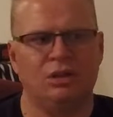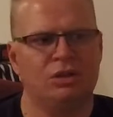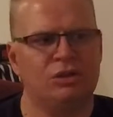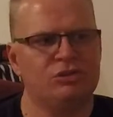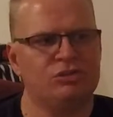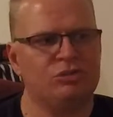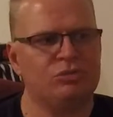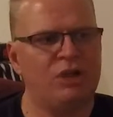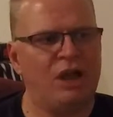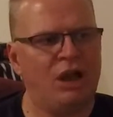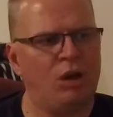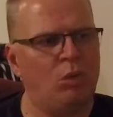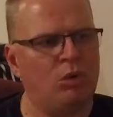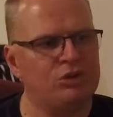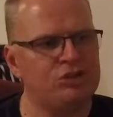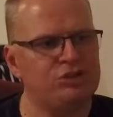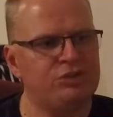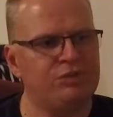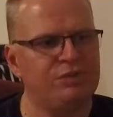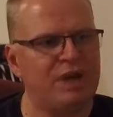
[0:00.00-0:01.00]
So now
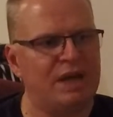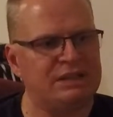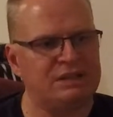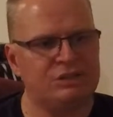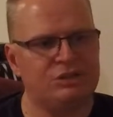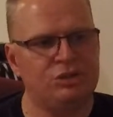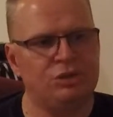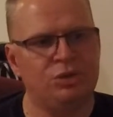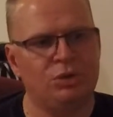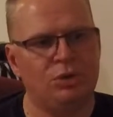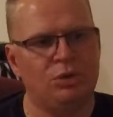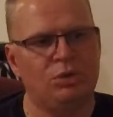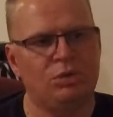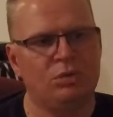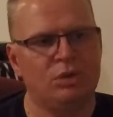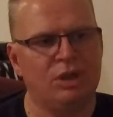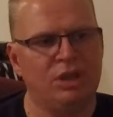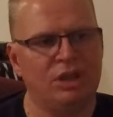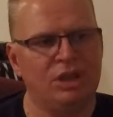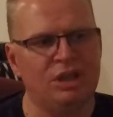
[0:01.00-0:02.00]
what you've got to do
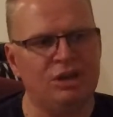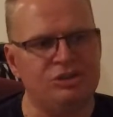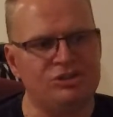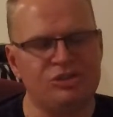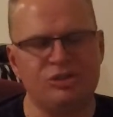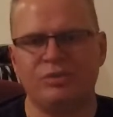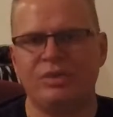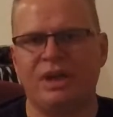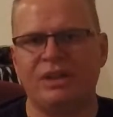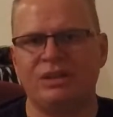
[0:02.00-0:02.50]
is you've got